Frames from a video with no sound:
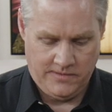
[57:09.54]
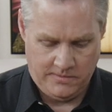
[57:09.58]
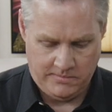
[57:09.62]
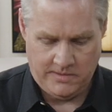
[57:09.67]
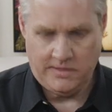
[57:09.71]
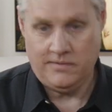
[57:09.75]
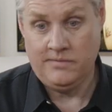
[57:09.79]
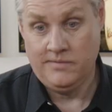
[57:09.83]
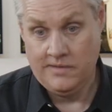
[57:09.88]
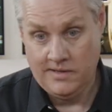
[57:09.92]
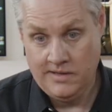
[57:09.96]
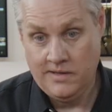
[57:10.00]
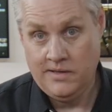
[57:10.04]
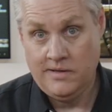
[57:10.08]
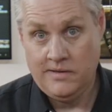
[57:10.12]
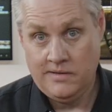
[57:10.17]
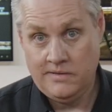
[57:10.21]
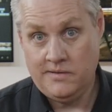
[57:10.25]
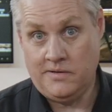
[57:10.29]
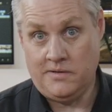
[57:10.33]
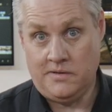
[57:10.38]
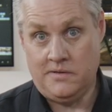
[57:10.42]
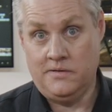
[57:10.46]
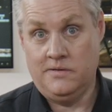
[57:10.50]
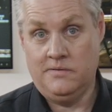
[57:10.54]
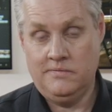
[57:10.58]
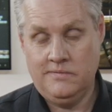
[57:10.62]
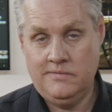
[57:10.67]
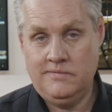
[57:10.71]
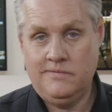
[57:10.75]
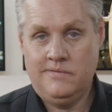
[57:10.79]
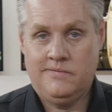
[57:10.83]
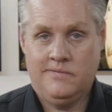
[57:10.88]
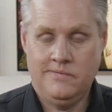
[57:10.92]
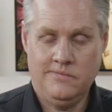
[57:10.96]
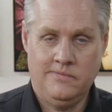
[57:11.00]
I mean,
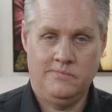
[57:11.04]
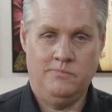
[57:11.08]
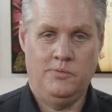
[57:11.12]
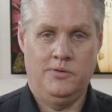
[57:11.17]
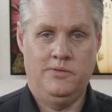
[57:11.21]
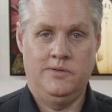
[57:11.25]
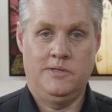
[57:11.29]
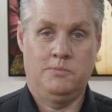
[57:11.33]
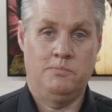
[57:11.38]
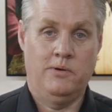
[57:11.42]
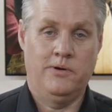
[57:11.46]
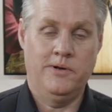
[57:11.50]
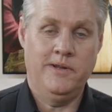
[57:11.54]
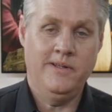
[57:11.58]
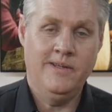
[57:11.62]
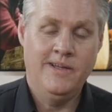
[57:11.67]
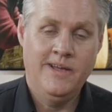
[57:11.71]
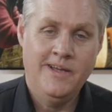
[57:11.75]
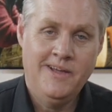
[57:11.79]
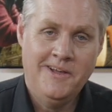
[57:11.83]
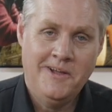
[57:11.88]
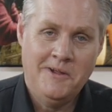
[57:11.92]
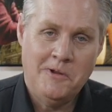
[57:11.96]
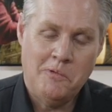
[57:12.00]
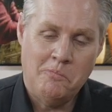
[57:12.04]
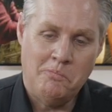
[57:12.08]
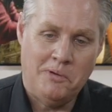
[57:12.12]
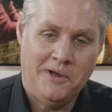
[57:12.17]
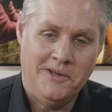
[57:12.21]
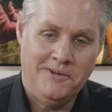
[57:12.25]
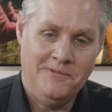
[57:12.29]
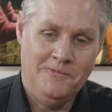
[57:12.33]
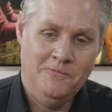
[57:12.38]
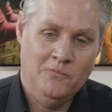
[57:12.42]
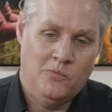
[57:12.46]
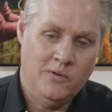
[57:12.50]
with this body.
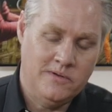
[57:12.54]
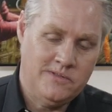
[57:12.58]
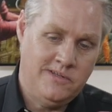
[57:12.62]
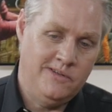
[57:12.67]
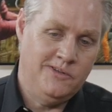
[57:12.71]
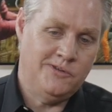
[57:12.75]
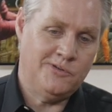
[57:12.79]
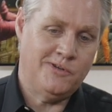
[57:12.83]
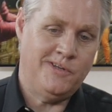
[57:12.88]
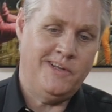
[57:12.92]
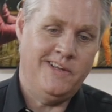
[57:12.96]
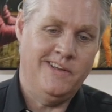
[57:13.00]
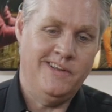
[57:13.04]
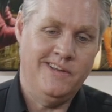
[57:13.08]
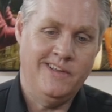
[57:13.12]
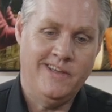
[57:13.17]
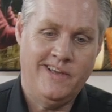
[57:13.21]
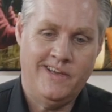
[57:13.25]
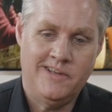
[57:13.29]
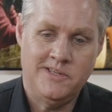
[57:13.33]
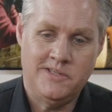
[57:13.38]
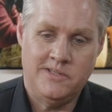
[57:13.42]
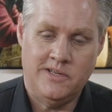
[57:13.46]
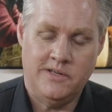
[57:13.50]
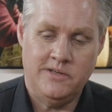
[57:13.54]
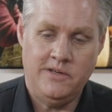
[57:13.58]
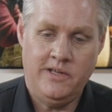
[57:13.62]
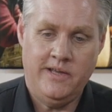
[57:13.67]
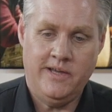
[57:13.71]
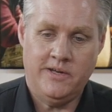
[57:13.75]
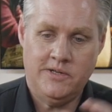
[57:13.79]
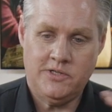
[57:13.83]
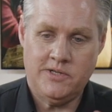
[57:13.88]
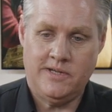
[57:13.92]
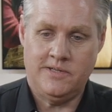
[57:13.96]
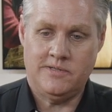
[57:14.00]
But what's interesting is that you
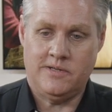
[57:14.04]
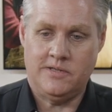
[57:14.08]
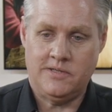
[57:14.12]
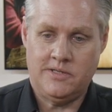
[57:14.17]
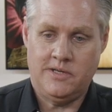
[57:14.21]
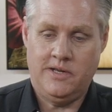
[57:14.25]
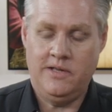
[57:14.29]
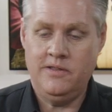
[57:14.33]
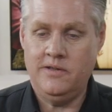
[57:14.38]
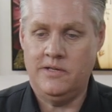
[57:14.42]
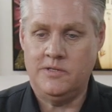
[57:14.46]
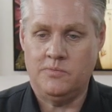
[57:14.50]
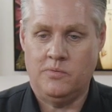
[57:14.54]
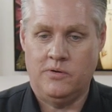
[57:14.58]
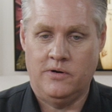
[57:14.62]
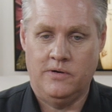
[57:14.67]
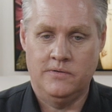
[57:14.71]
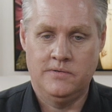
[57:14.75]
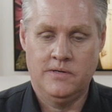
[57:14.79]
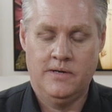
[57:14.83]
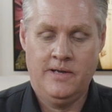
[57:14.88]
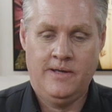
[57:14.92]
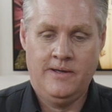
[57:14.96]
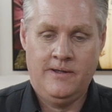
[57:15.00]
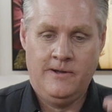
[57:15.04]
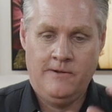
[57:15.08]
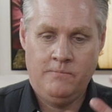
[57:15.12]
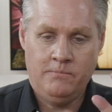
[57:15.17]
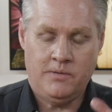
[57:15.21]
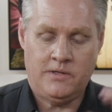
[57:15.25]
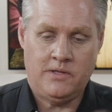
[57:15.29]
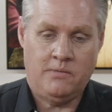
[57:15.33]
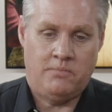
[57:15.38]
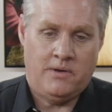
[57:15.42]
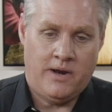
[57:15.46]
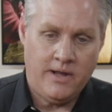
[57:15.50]
get a chance to see these worlds,
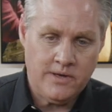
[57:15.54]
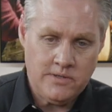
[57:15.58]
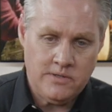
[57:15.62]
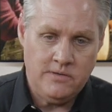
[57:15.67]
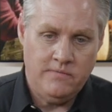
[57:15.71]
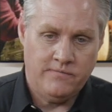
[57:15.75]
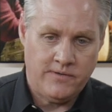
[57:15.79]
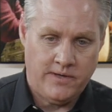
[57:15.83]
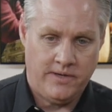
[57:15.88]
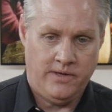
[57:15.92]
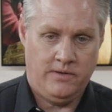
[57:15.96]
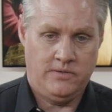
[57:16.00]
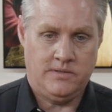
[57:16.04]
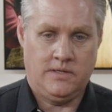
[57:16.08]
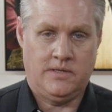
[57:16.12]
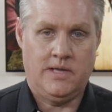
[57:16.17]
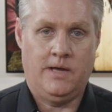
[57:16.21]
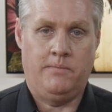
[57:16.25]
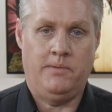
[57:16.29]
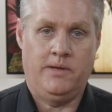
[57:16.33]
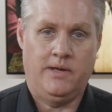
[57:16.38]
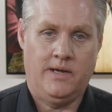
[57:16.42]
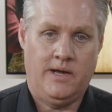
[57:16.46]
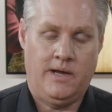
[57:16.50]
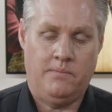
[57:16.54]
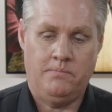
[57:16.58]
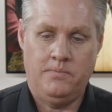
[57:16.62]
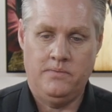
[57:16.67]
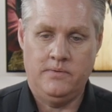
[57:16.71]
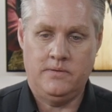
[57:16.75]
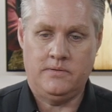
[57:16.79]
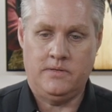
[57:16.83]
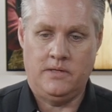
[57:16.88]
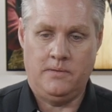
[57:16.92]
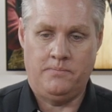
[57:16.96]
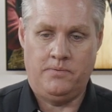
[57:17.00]
but the production values are coming up
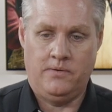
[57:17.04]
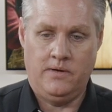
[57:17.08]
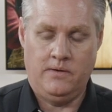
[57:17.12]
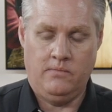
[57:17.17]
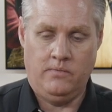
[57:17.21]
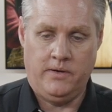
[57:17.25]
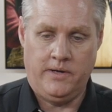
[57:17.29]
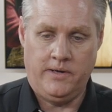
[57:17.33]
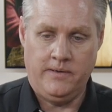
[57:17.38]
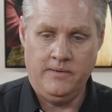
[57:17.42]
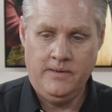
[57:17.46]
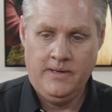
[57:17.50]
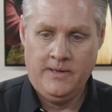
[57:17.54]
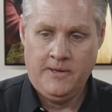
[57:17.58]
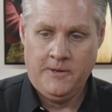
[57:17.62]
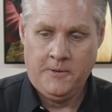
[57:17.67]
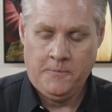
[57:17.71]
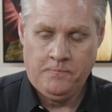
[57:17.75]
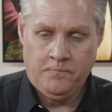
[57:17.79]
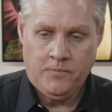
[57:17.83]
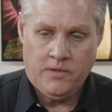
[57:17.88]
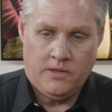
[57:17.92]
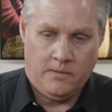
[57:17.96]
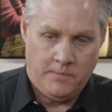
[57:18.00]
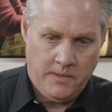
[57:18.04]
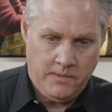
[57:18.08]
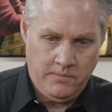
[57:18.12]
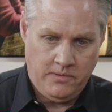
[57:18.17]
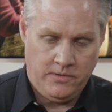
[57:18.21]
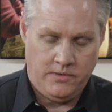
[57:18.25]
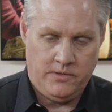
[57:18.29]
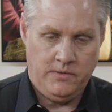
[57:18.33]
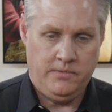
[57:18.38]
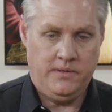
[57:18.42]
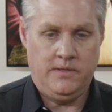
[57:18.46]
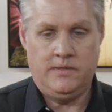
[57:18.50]
to the point where the people who
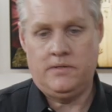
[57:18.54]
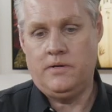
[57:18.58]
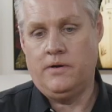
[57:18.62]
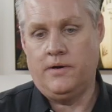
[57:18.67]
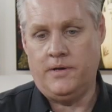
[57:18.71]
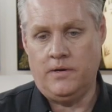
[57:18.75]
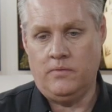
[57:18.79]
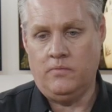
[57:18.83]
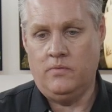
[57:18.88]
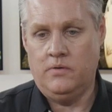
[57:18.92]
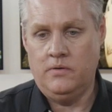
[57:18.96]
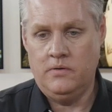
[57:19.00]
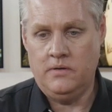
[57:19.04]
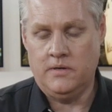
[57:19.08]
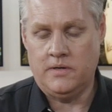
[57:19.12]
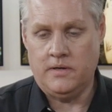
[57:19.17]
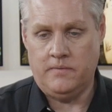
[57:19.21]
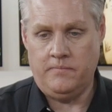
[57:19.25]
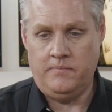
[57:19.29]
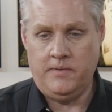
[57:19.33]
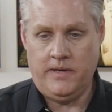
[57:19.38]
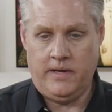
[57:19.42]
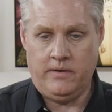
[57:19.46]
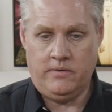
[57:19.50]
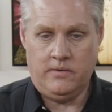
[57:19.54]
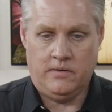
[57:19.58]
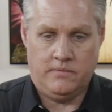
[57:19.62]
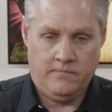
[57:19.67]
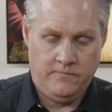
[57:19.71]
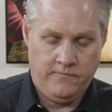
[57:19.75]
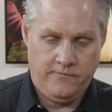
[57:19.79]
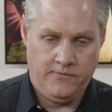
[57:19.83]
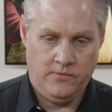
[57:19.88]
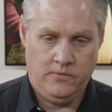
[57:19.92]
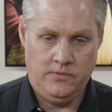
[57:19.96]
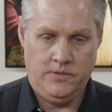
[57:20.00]
are doing this kind of work have now got
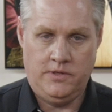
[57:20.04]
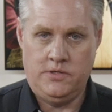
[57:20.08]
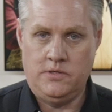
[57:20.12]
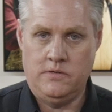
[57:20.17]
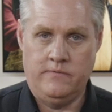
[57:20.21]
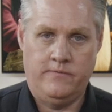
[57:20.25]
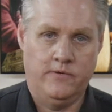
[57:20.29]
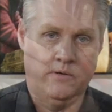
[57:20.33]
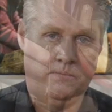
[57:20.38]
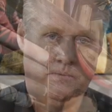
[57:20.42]
full digital film